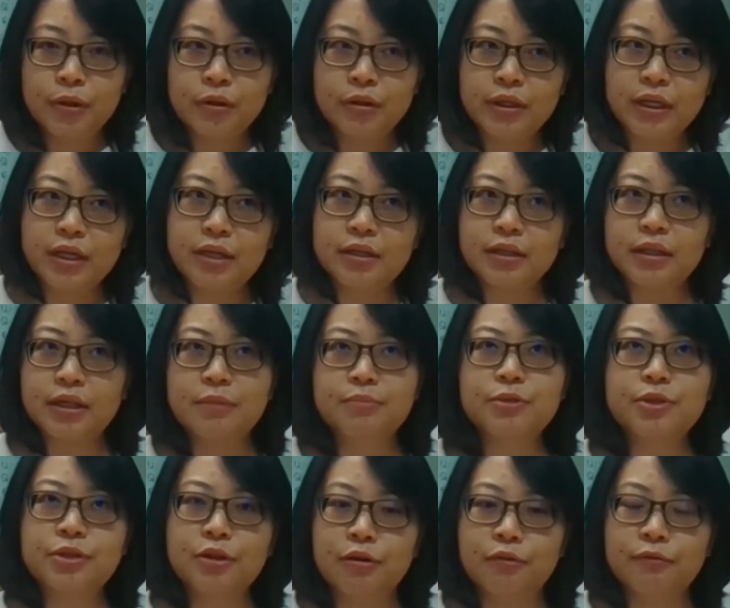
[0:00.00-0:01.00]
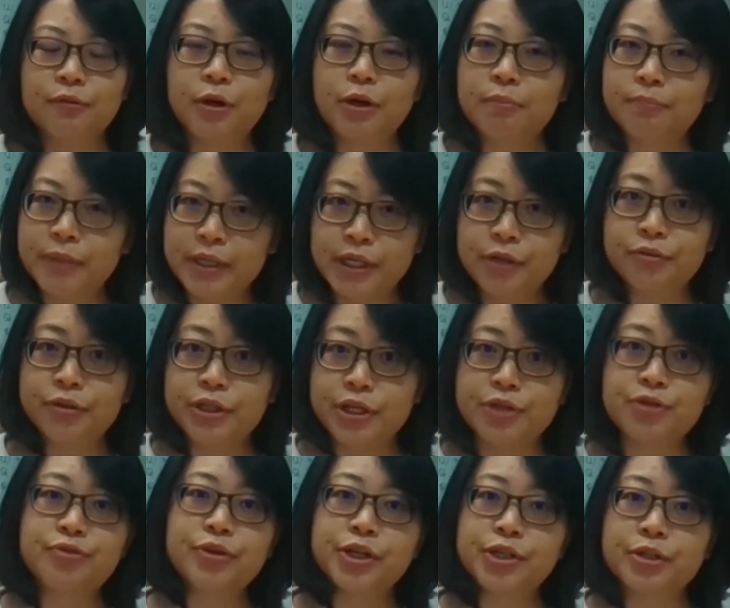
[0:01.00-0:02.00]
In terms of company
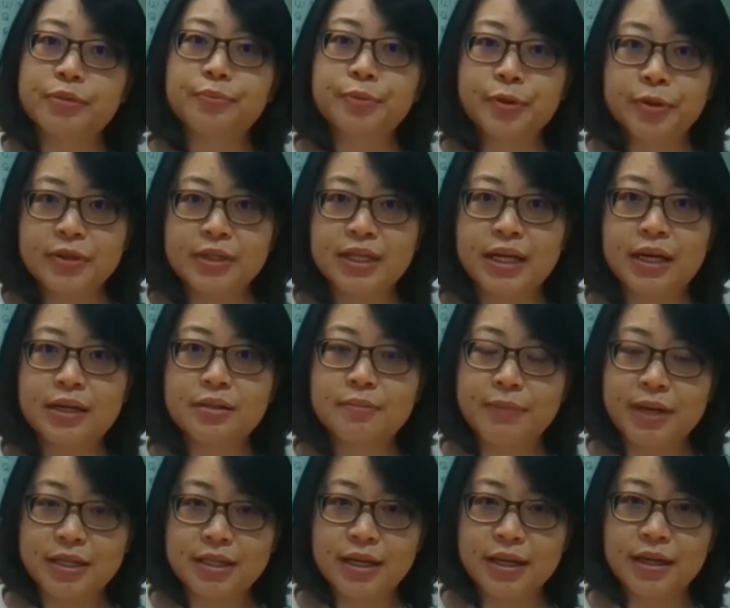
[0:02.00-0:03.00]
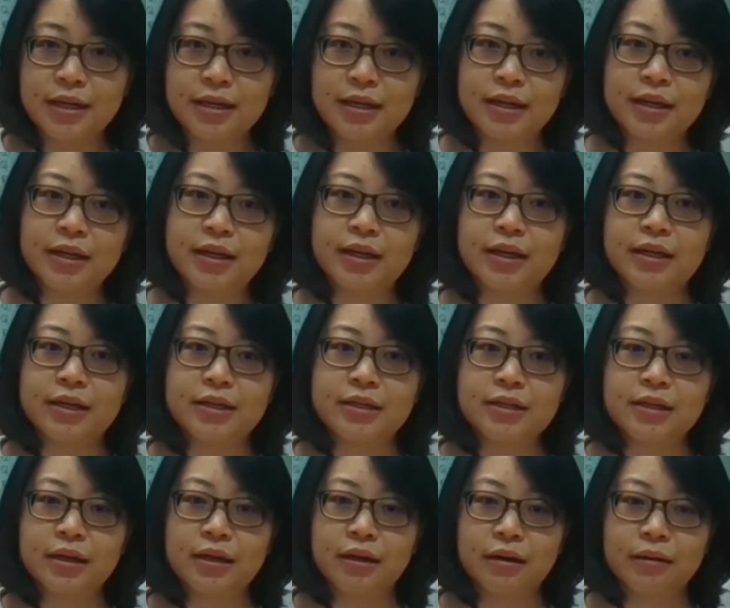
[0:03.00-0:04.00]
registration process, basically is
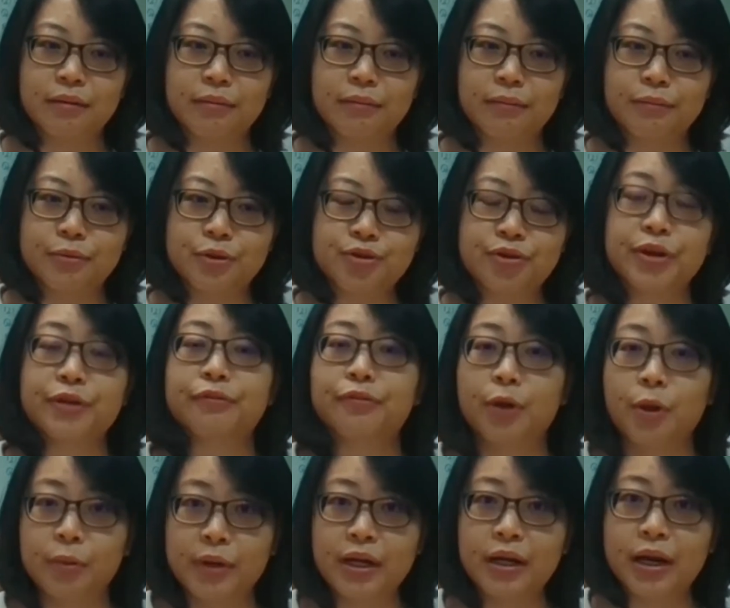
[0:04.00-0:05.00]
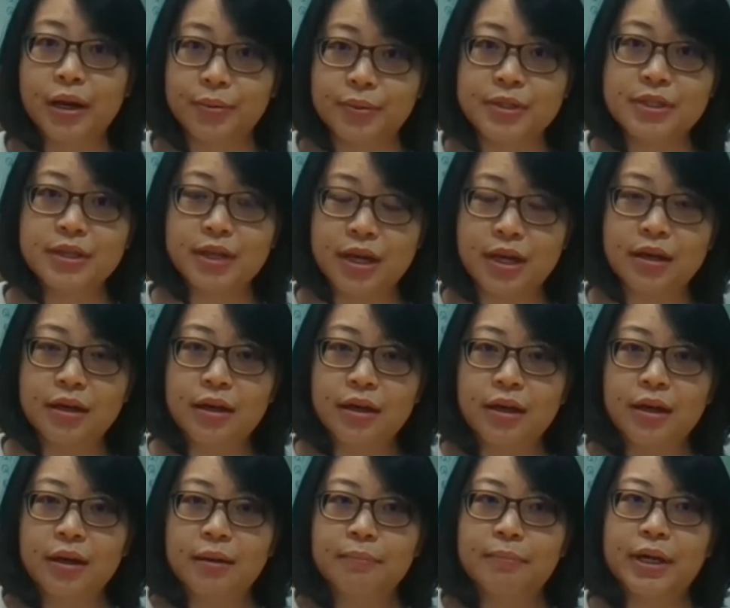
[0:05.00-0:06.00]
straightforward, I would say.
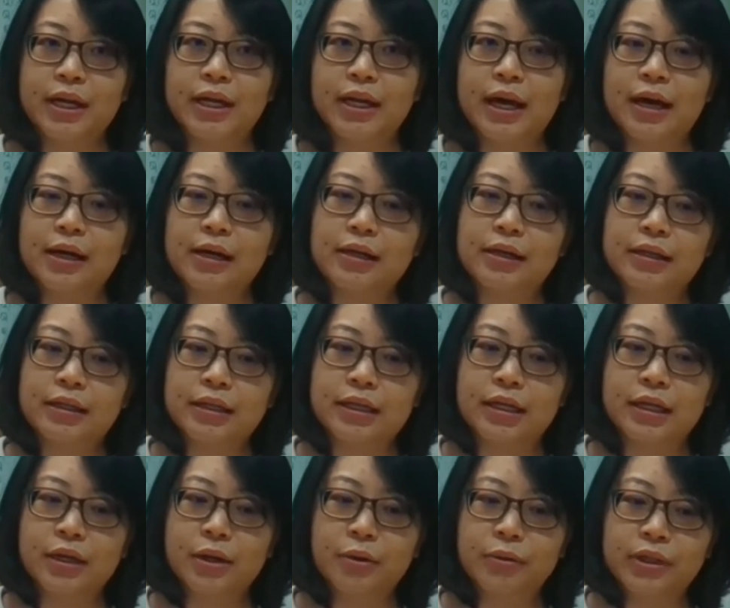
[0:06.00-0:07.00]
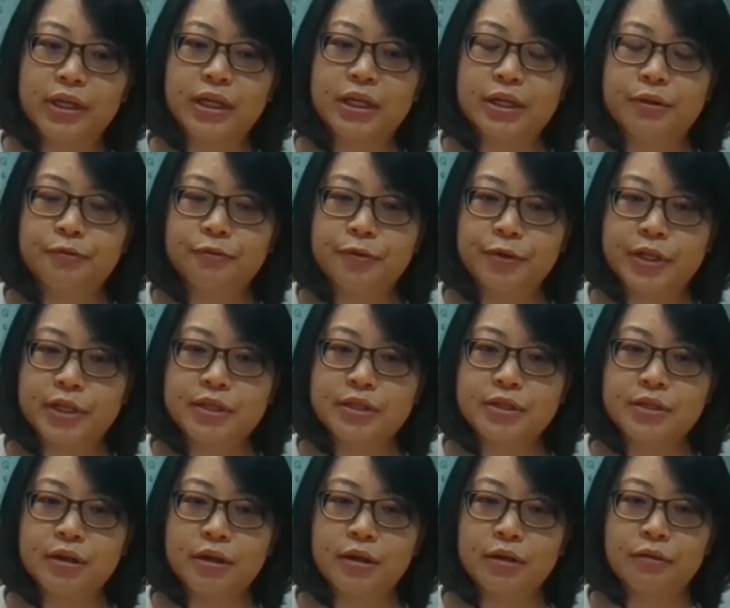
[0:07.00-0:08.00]
But the only difference
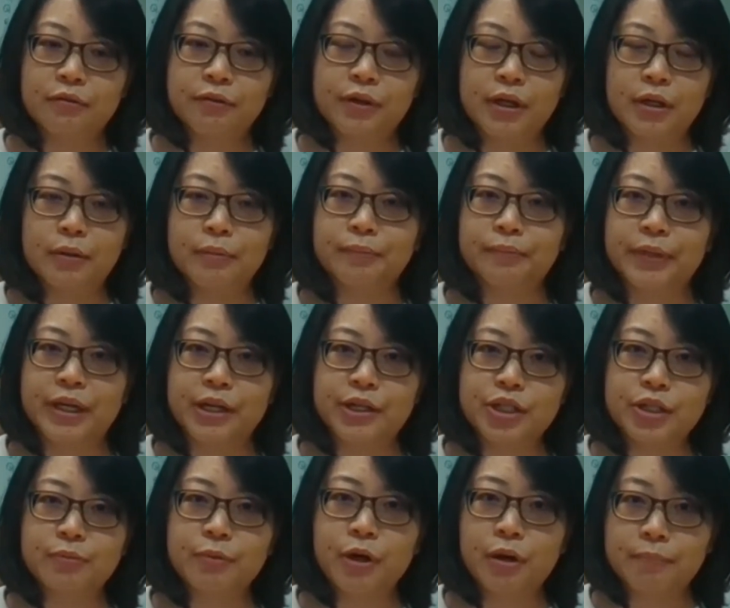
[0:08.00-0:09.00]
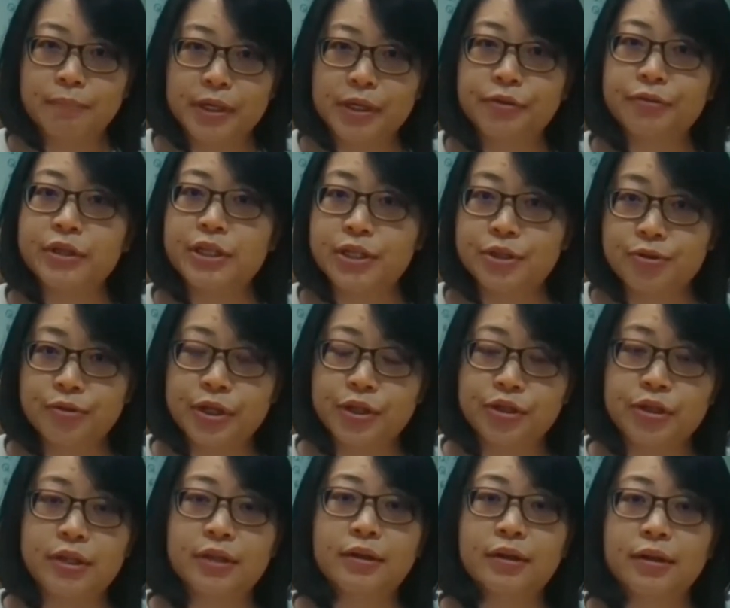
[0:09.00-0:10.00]
of Egypt company
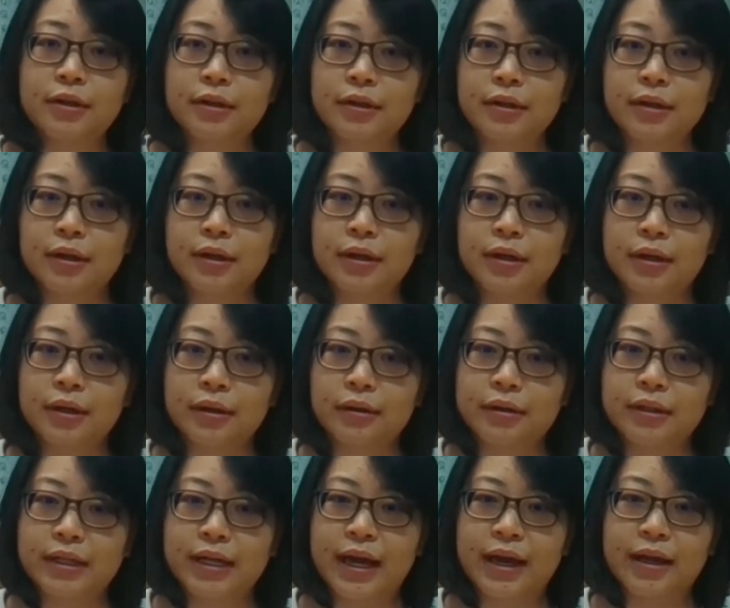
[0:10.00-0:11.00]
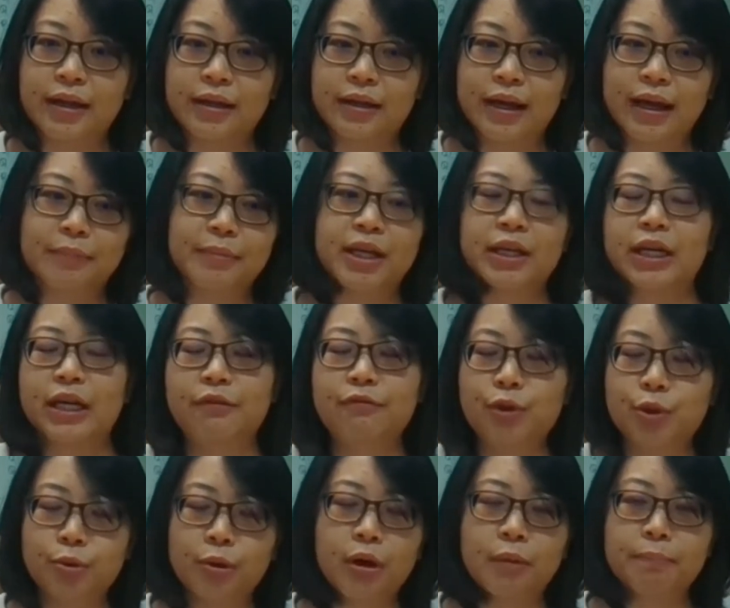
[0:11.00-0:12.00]
registration, if you
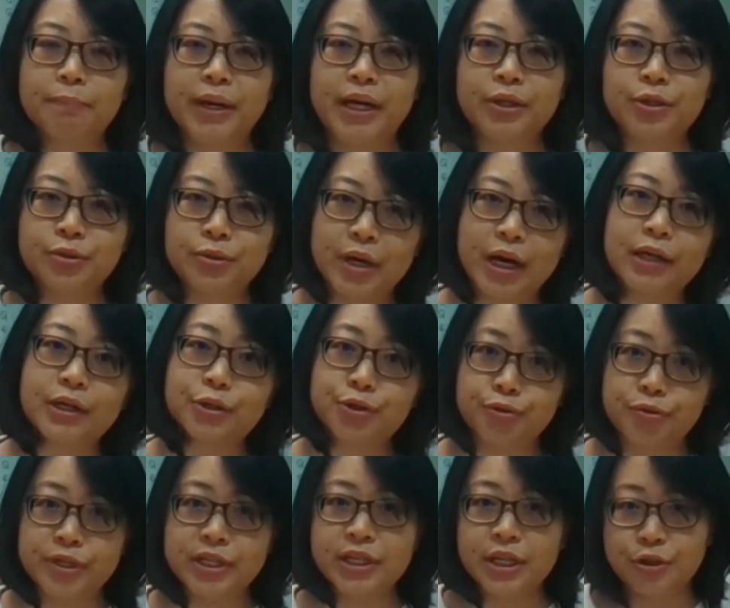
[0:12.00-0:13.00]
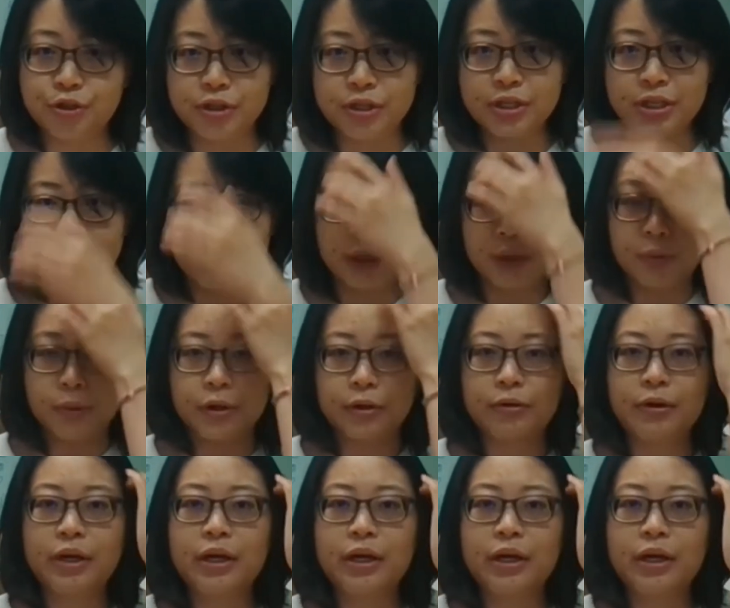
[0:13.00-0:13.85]
compare to other jurisdictions in the world,